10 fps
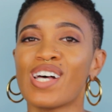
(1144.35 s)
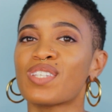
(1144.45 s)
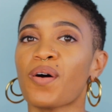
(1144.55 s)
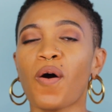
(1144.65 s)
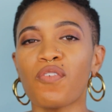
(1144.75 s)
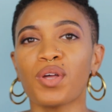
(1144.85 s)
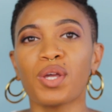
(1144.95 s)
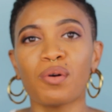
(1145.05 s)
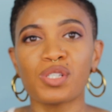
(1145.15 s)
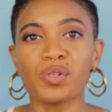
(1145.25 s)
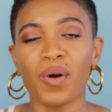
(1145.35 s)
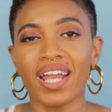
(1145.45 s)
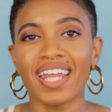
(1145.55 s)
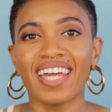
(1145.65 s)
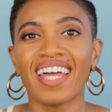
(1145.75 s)
So hopefully you
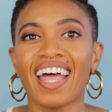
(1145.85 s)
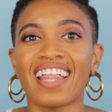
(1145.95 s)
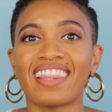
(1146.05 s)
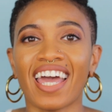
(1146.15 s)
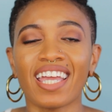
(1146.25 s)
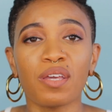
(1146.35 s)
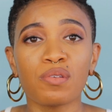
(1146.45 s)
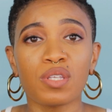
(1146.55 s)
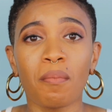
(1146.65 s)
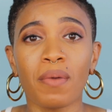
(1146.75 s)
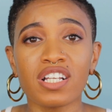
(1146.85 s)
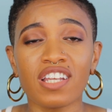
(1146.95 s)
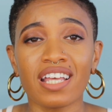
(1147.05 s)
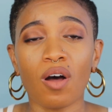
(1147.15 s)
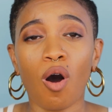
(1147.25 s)
enjoyed it. Thank you so much.
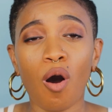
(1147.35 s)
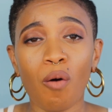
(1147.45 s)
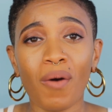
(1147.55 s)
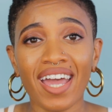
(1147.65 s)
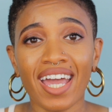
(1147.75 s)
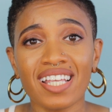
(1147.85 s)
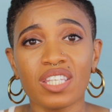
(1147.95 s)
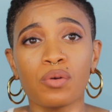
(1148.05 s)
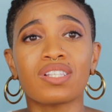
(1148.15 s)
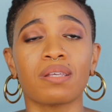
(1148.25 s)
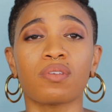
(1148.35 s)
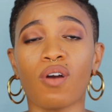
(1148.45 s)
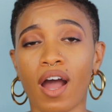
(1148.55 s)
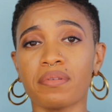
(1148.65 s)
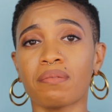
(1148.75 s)
As always, you can
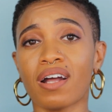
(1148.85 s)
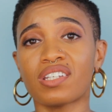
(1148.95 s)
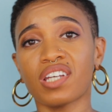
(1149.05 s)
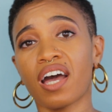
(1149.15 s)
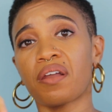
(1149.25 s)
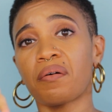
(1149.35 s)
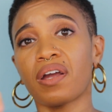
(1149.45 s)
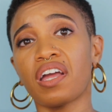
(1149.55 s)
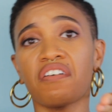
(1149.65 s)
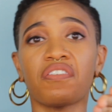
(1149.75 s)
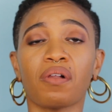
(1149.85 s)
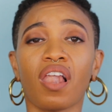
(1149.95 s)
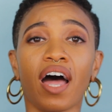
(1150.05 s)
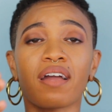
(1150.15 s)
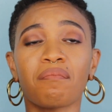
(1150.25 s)
subscribe to my channel if you
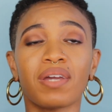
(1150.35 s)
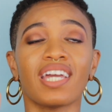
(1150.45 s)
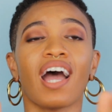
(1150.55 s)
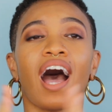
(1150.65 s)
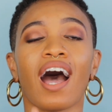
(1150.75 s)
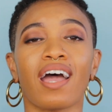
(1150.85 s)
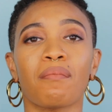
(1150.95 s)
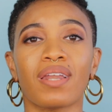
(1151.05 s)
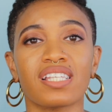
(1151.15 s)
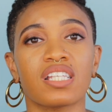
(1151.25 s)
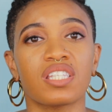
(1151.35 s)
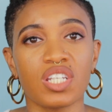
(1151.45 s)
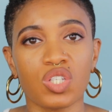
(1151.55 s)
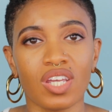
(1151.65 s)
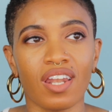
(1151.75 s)
like me. I am an
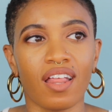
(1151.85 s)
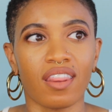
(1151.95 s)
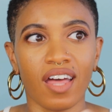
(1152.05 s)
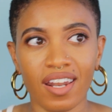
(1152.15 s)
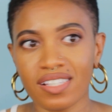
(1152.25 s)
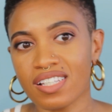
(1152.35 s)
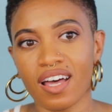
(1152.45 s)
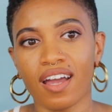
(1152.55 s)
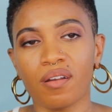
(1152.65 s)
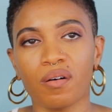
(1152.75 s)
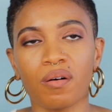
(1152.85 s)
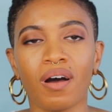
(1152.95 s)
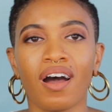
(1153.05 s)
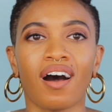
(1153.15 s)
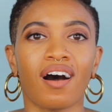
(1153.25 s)
esthetician. That is a title.
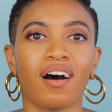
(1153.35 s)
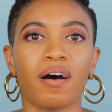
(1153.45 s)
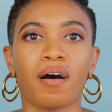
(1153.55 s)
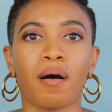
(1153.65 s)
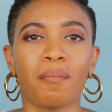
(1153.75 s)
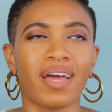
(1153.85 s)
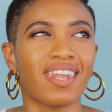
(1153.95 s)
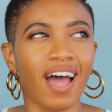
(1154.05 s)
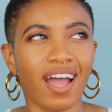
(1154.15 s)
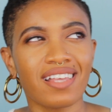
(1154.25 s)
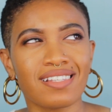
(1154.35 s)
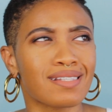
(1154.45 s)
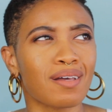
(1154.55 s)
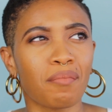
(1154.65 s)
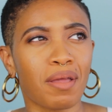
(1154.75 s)
And I guess this
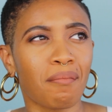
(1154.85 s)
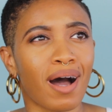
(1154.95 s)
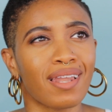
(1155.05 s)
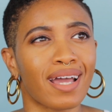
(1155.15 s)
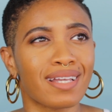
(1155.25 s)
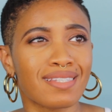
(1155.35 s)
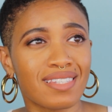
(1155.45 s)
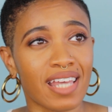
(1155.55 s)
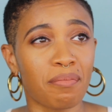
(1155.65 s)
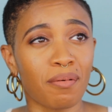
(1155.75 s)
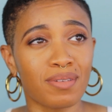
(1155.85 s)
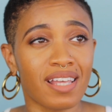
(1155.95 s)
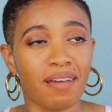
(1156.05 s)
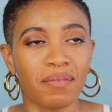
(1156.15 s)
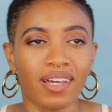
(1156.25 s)
is gonna be my staple
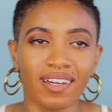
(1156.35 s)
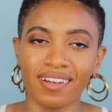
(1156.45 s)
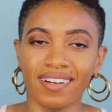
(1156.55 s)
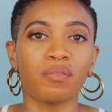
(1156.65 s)
statement.